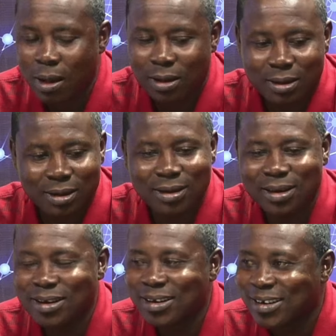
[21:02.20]
One
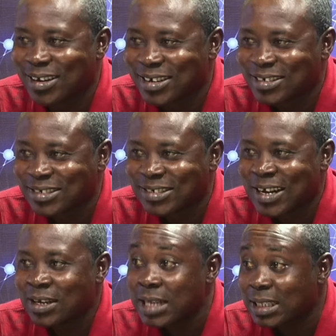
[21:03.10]
any better no.
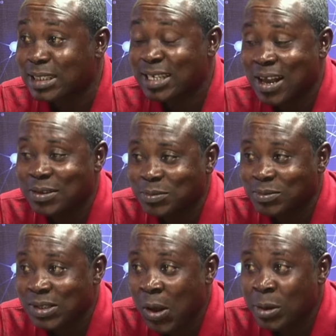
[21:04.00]
Yes, na
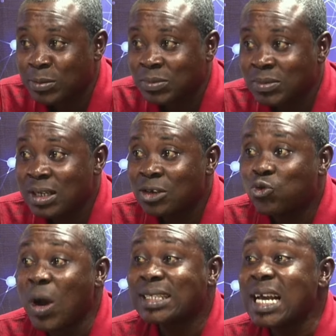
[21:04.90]
Akunyana could be
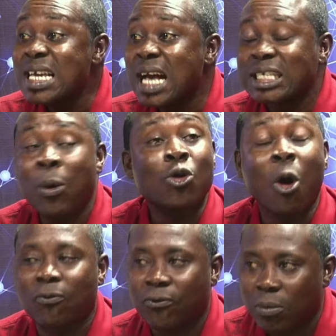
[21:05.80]
20 years, I
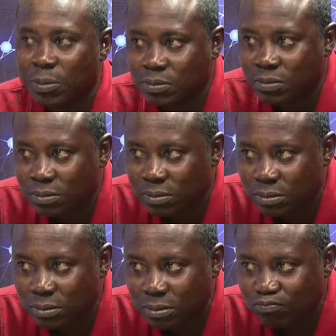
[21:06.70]
north.
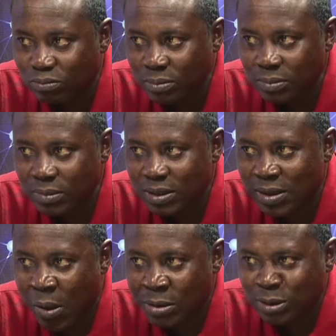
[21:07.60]
I just said,
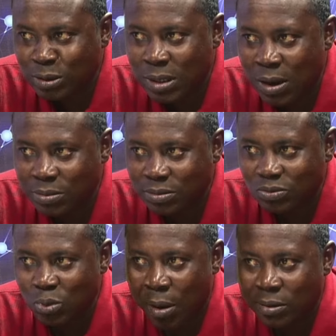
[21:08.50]
Northness no, a better
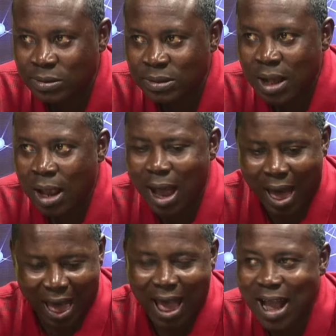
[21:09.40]
now swatch it. Ah!